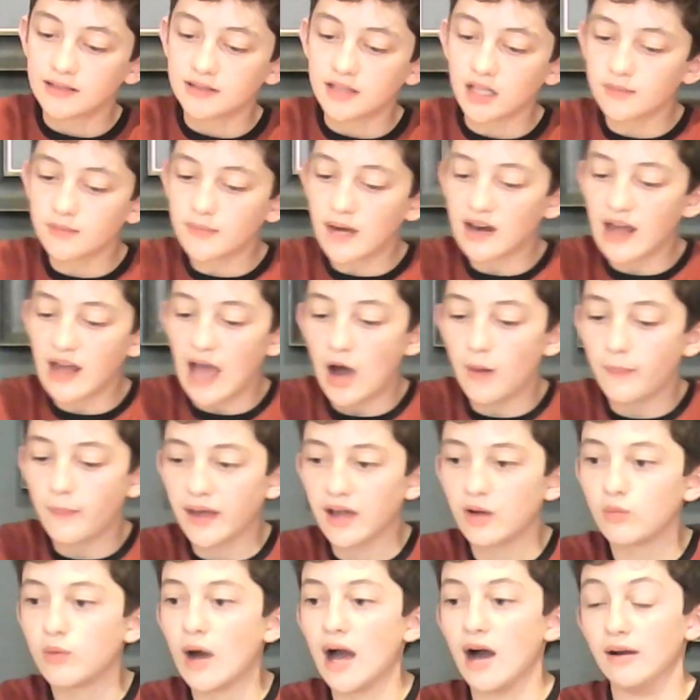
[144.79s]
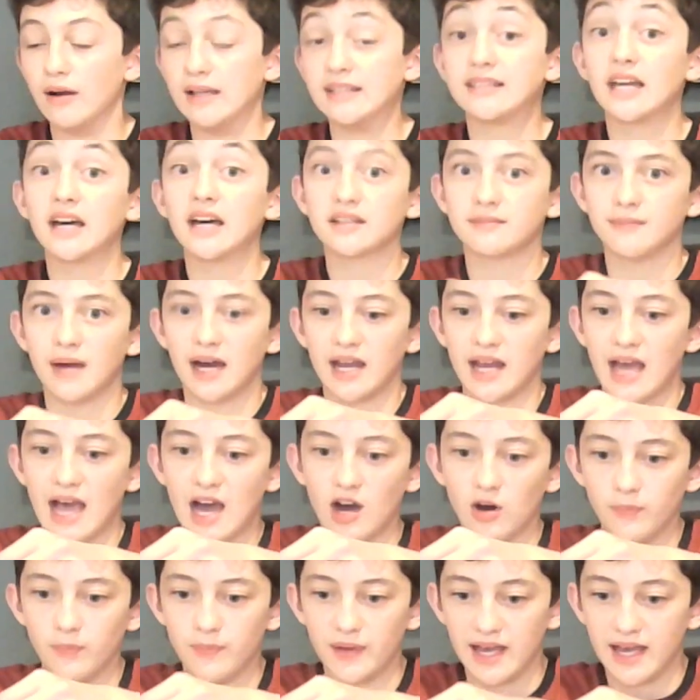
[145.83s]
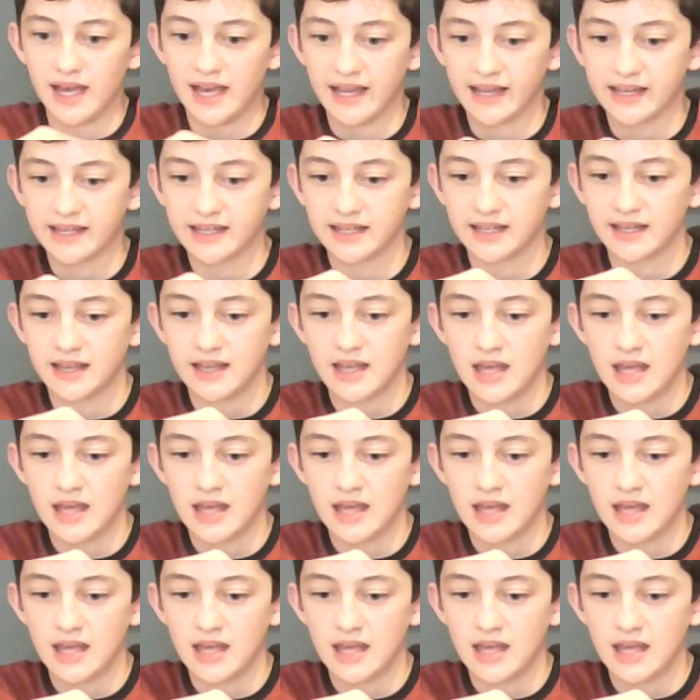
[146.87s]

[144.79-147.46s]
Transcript: Doesn't matter how big, well, it does matter how big,